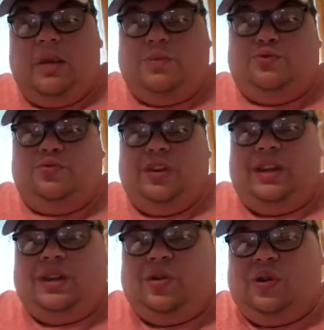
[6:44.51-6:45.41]
It was
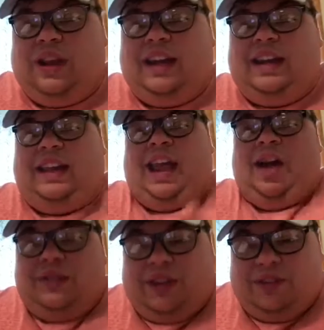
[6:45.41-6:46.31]
really cool getting to
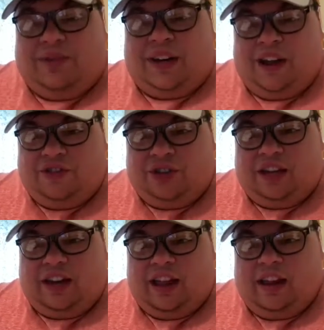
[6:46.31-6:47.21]
count with you to 100
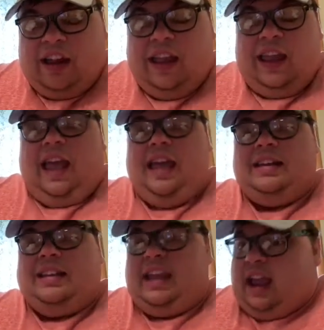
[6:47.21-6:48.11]
today. And
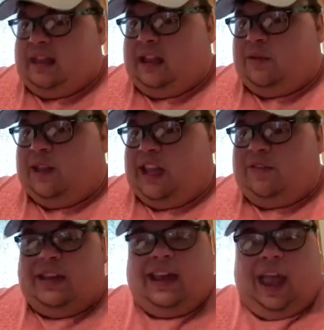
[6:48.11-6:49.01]
at the end there, we
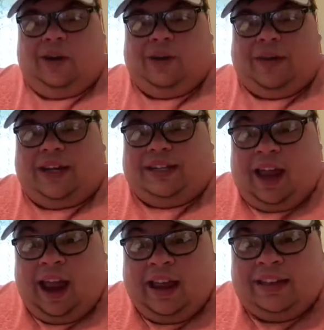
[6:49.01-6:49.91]
even counted by
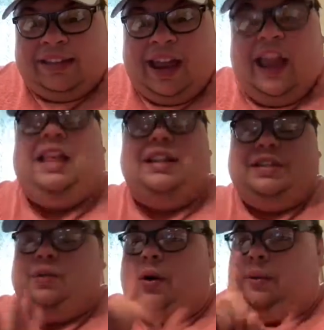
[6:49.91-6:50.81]
tens.
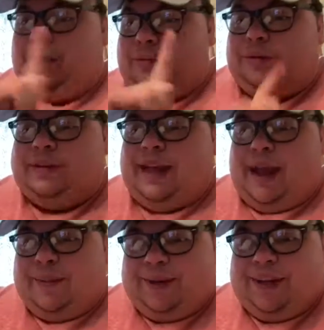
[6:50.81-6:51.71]
Let's do it one more
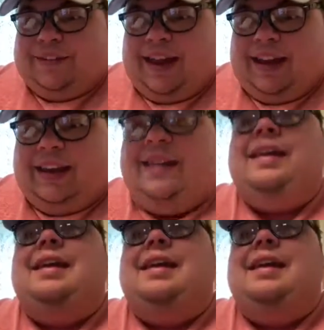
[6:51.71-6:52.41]
time. Are you ready?